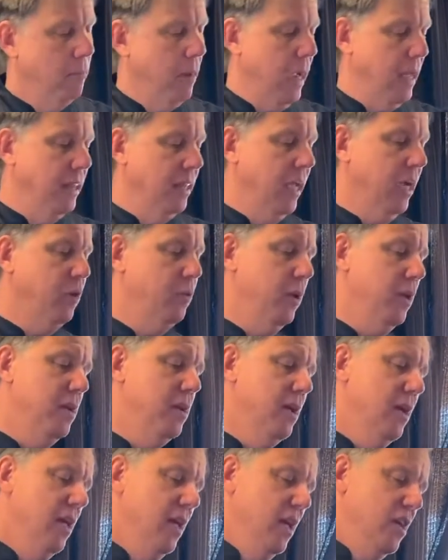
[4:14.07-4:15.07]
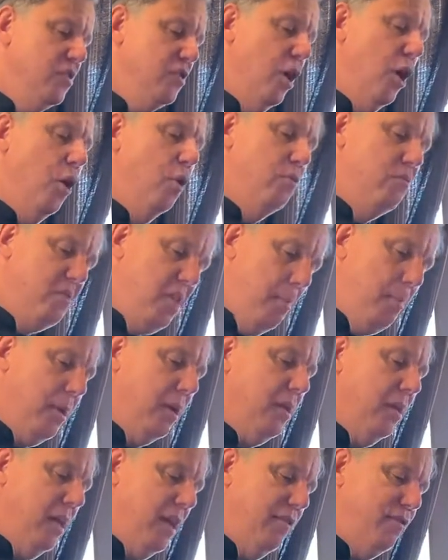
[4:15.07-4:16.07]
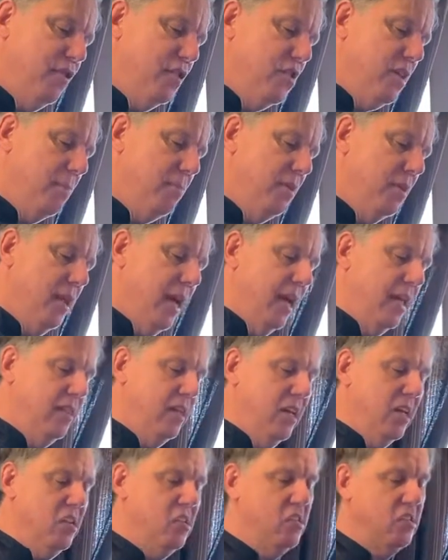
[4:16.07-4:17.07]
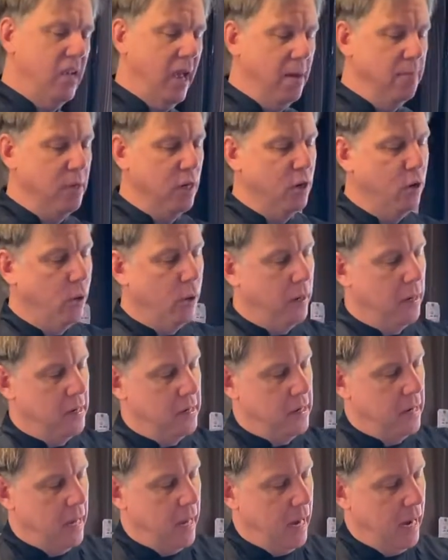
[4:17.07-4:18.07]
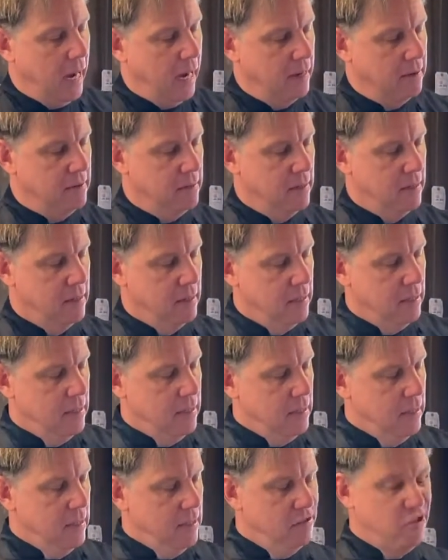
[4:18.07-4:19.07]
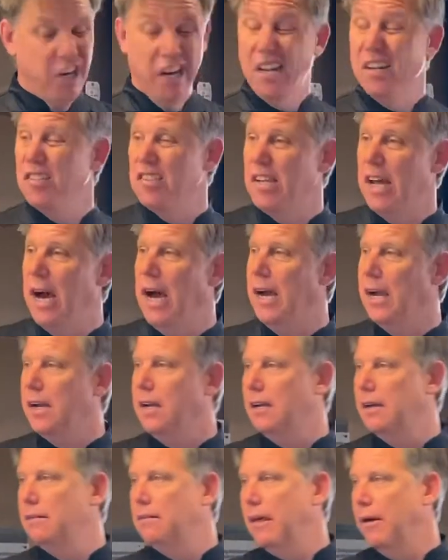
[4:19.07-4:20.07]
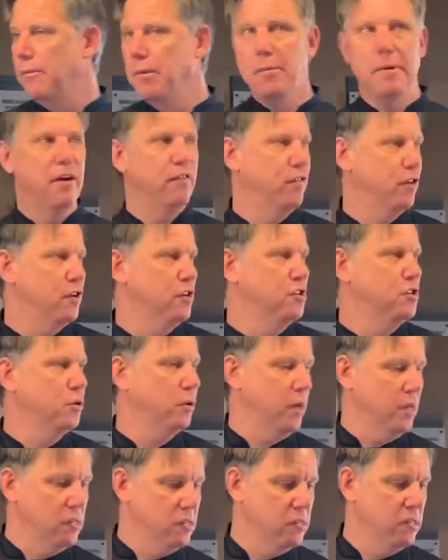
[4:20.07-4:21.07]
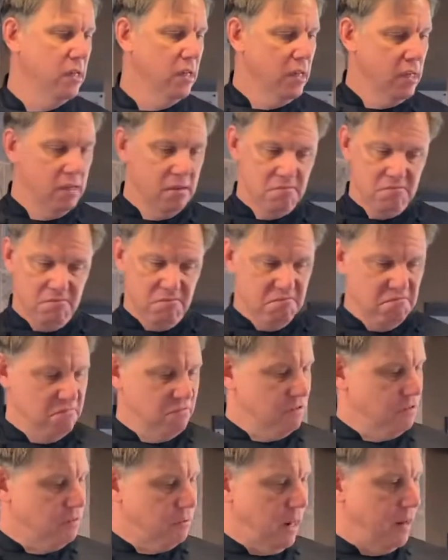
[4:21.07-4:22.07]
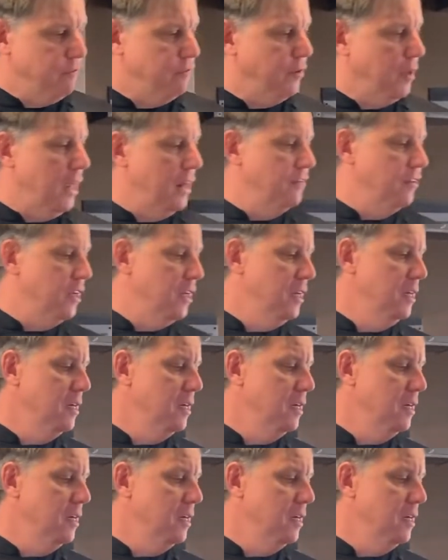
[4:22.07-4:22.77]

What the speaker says: liquid. So typically for something like this, I'd be going chicken stock. That'd be my first choice. Great flavor,